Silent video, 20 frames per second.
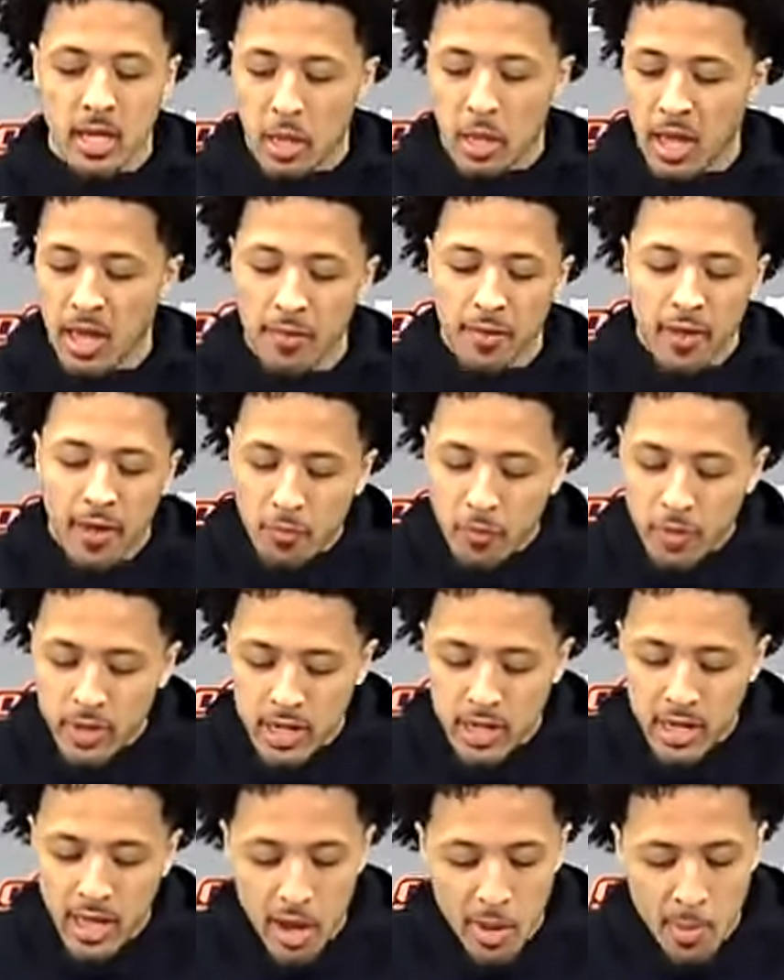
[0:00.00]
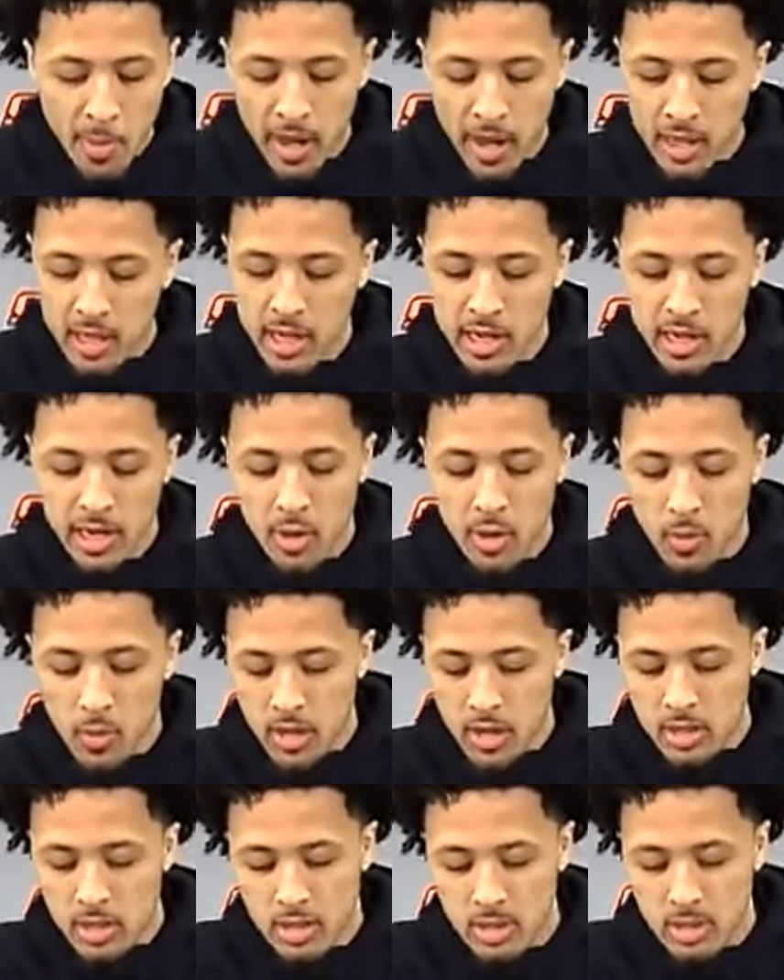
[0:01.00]
If we could get everybody clicking at
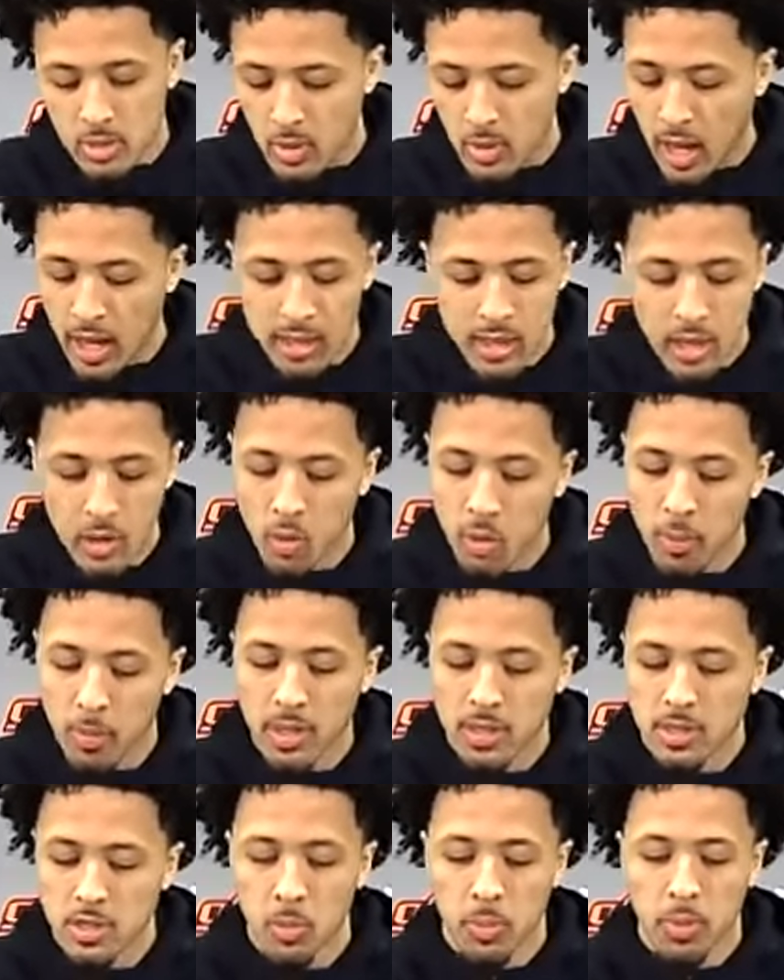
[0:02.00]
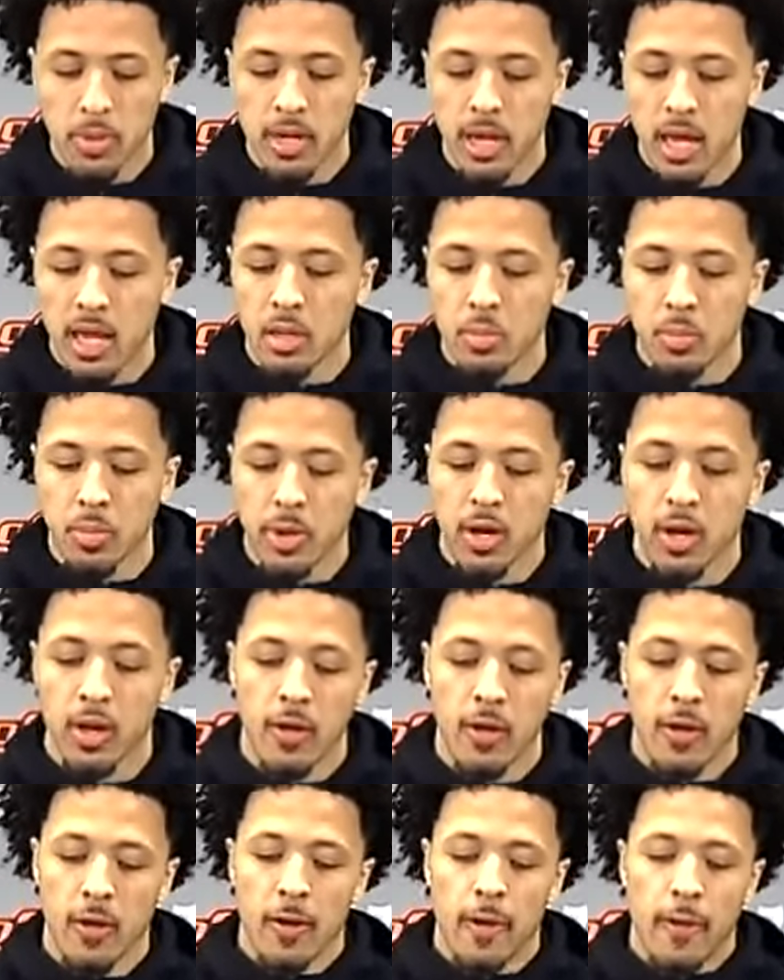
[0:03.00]
once, I think we'll be super deadly. But
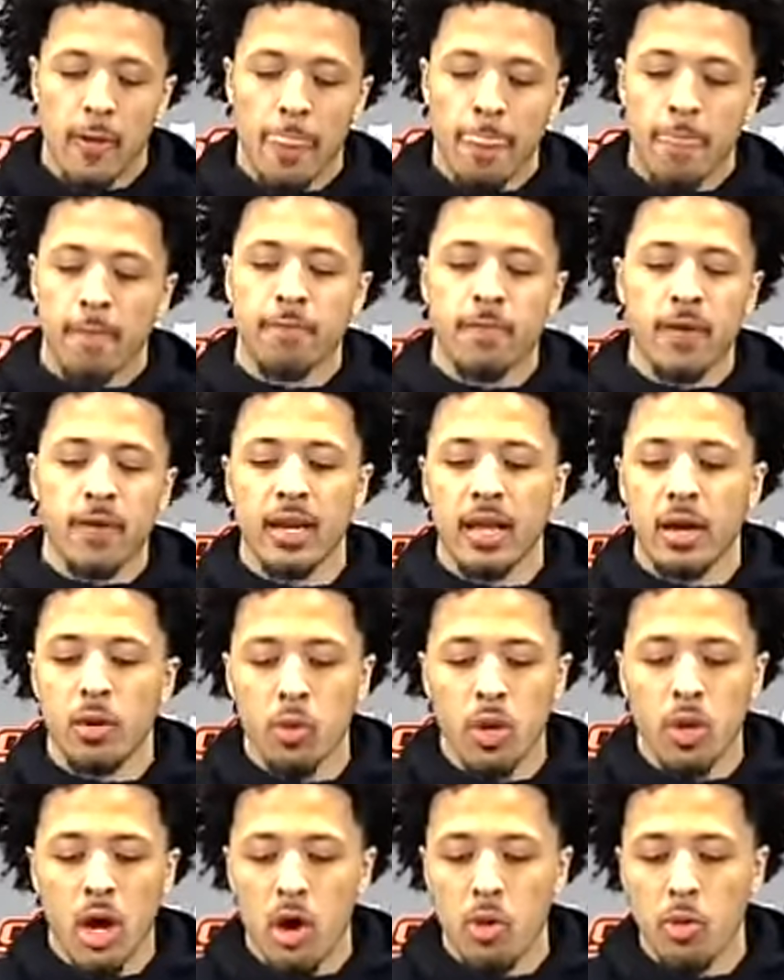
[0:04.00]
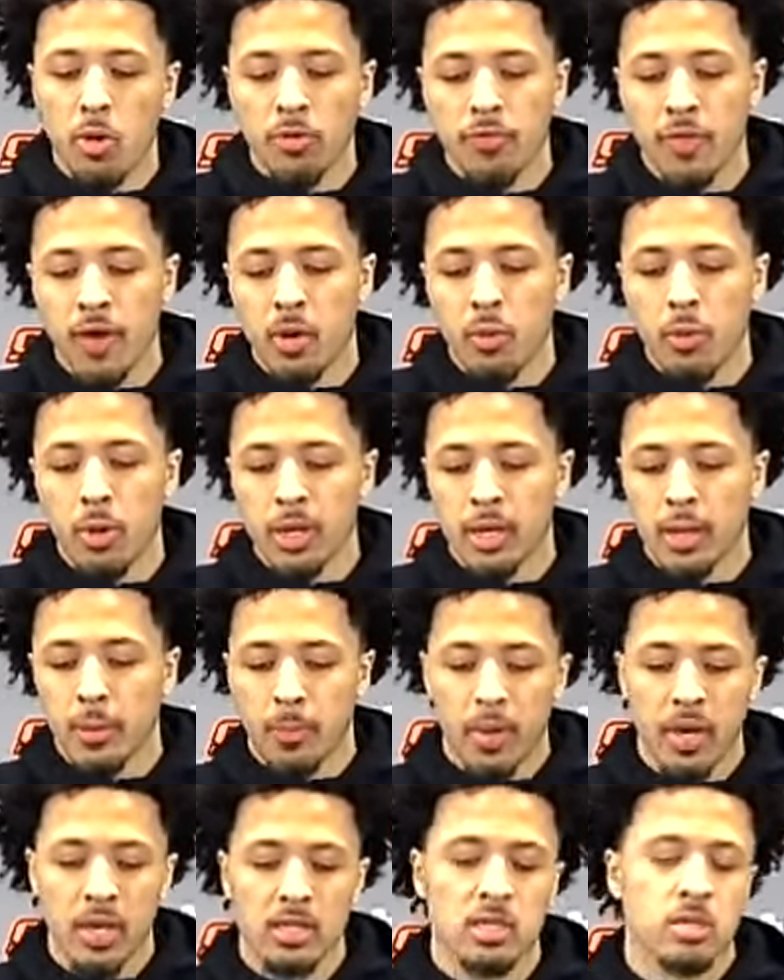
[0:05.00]
the fact that we always find a way to
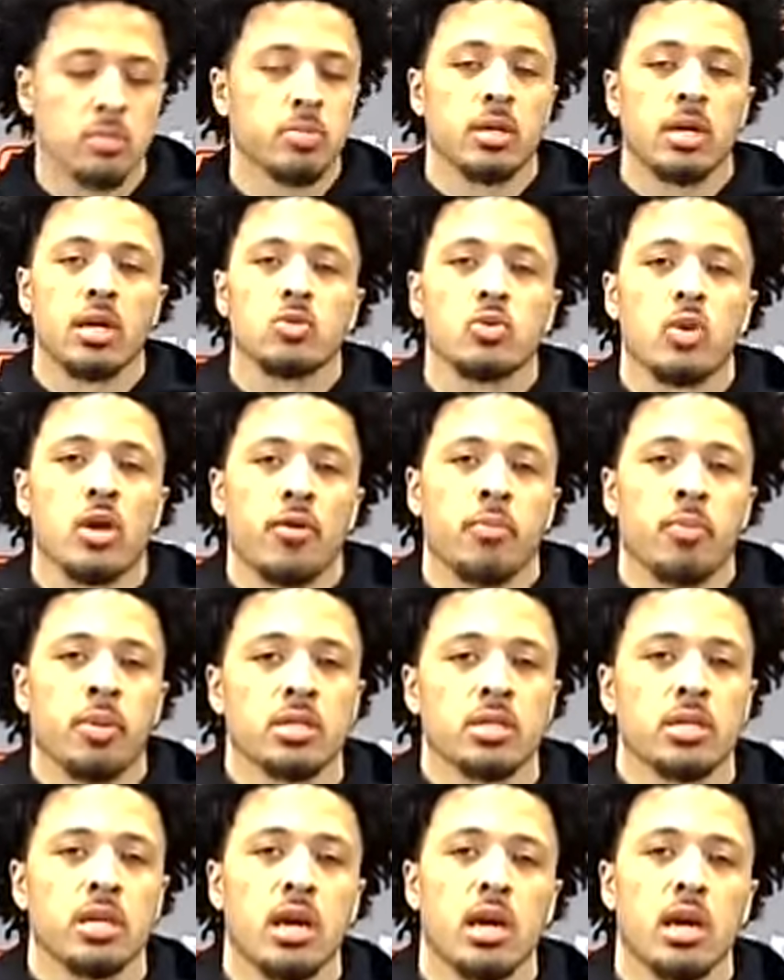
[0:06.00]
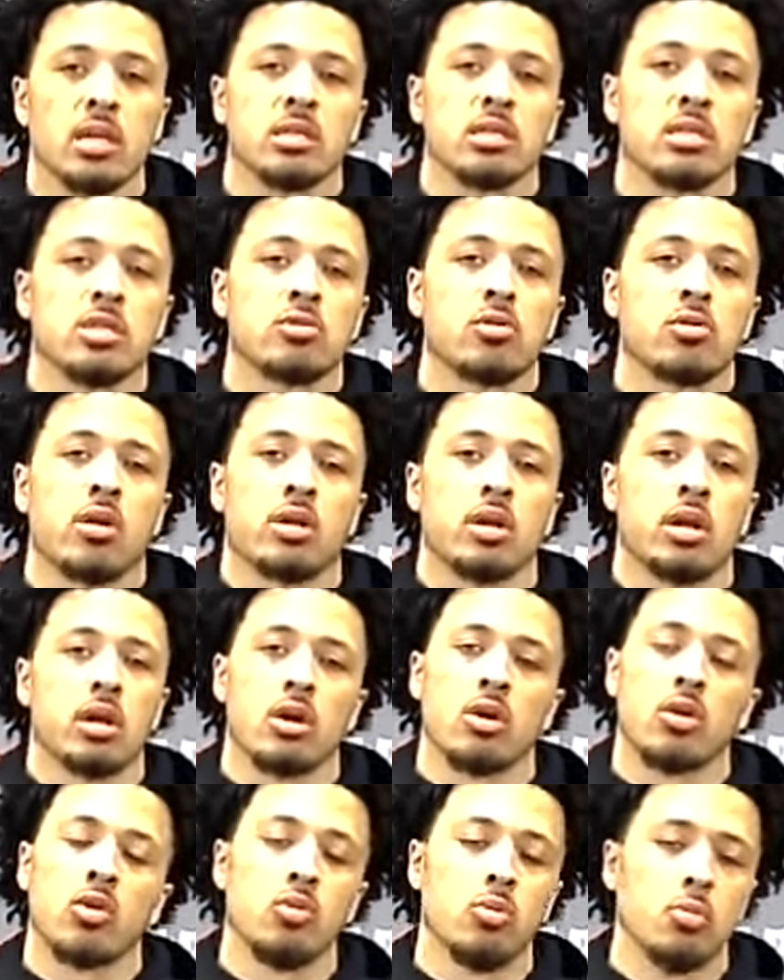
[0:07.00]
compete just because we have a bunch of guys that just go out there
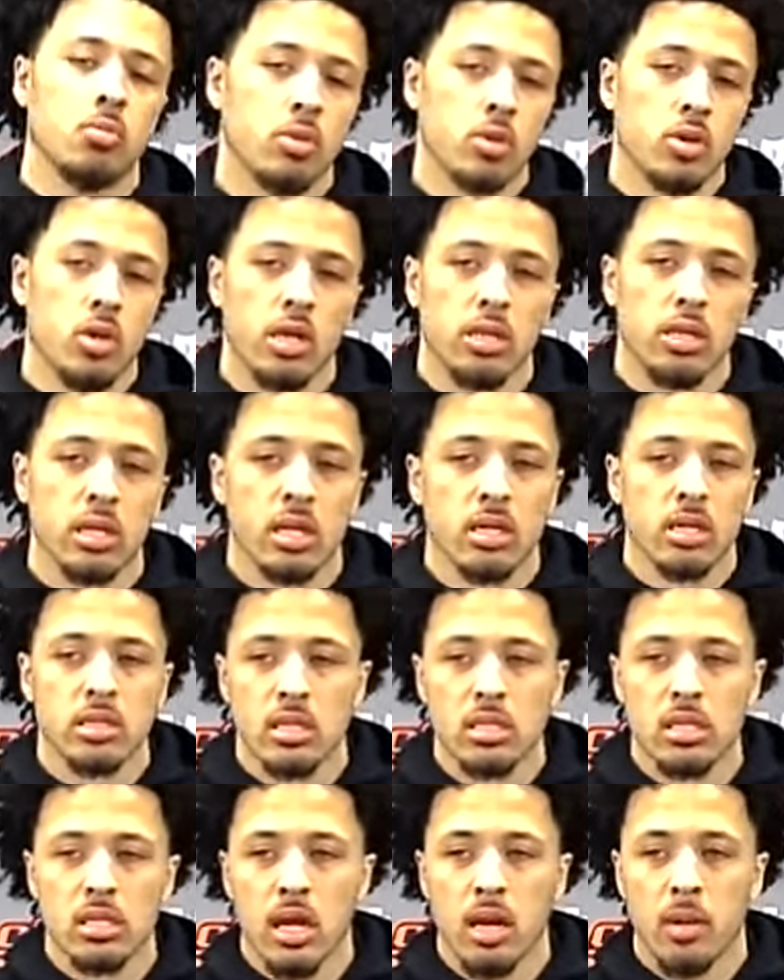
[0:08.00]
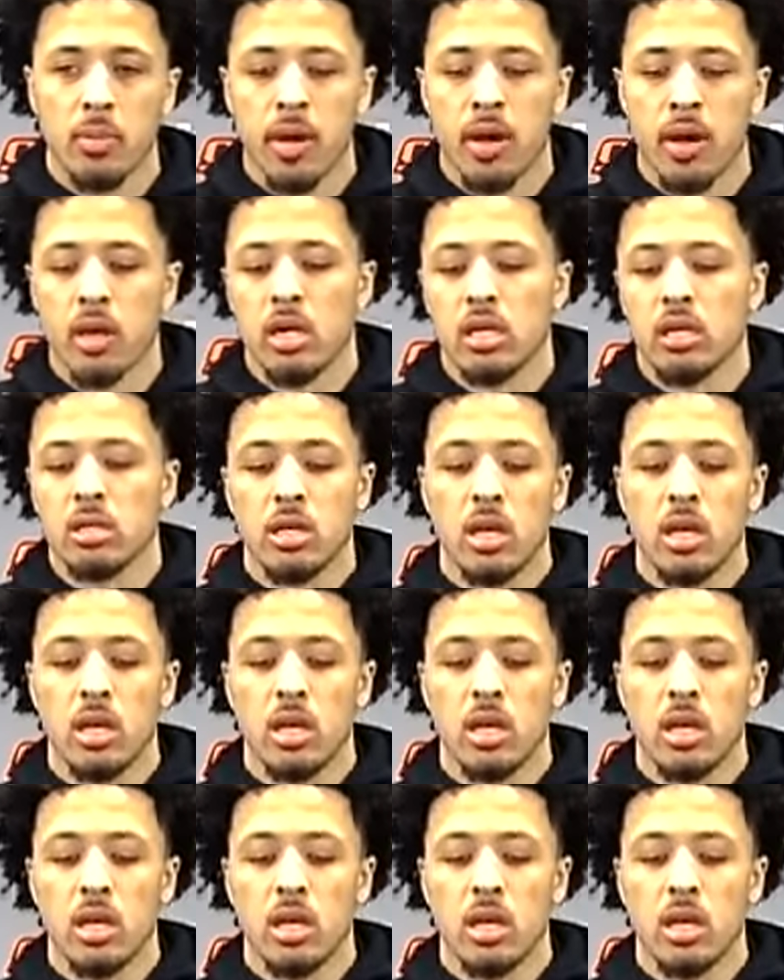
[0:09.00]
and hoop, you know, I think that says a lot about us